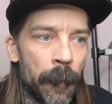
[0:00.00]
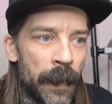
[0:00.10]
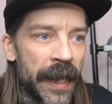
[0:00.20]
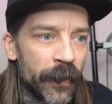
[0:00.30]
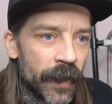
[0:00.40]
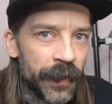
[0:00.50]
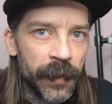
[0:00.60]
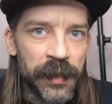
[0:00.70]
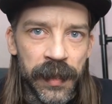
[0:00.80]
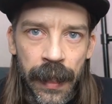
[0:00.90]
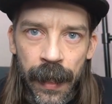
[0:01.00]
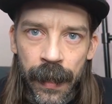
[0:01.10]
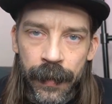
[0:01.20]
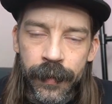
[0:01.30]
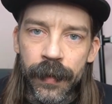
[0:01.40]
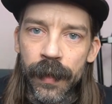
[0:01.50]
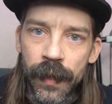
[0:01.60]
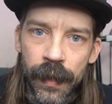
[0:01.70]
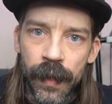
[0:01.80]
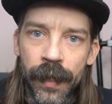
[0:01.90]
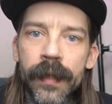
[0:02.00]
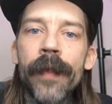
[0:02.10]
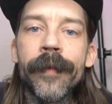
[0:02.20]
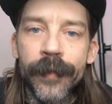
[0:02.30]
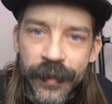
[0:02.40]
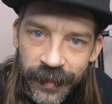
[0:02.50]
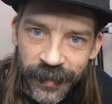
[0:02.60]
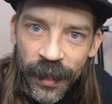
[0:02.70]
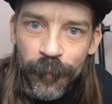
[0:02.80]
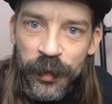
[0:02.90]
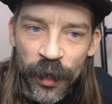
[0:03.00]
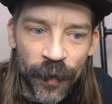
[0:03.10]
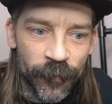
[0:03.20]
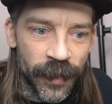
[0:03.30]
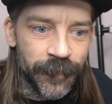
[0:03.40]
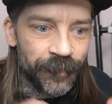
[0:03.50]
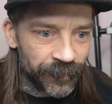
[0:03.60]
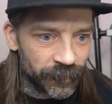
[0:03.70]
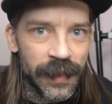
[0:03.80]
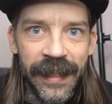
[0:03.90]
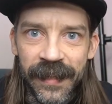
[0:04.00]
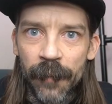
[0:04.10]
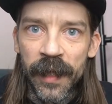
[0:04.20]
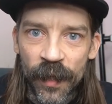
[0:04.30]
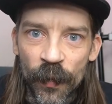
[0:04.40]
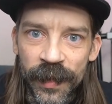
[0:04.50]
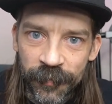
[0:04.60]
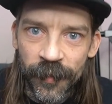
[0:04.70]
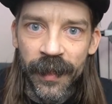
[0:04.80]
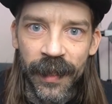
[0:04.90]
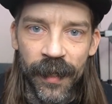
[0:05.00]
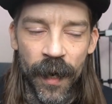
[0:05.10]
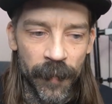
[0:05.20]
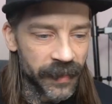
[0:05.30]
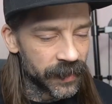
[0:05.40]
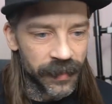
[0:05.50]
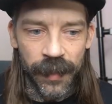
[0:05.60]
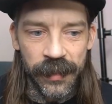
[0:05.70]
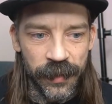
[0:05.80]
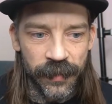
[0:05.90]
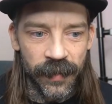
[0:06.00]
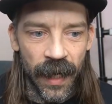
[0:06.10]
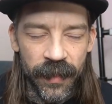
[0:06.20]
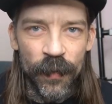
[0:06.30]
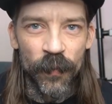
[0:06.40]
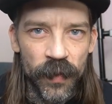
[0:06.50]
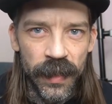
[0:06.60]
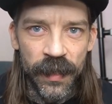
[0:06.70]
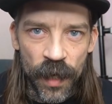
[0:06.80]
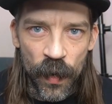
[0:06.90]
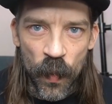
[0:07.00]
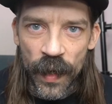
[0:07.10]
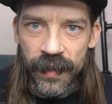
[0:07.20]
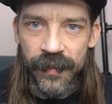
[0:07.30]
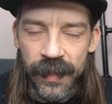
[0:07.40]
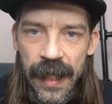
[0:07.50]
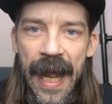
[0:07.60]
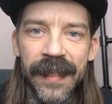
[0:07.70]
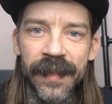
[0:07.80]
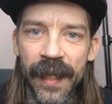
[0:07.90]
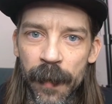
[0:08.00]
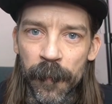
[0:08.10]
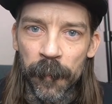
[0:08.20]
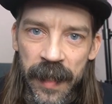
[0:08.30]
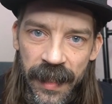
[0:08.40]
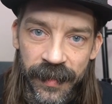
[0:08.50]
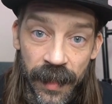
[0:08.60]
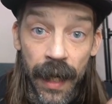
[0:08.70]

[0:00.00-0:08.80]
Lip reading: better understand another subgenre, please let me know in the fucking comments, because I don't really know what gas lamp means.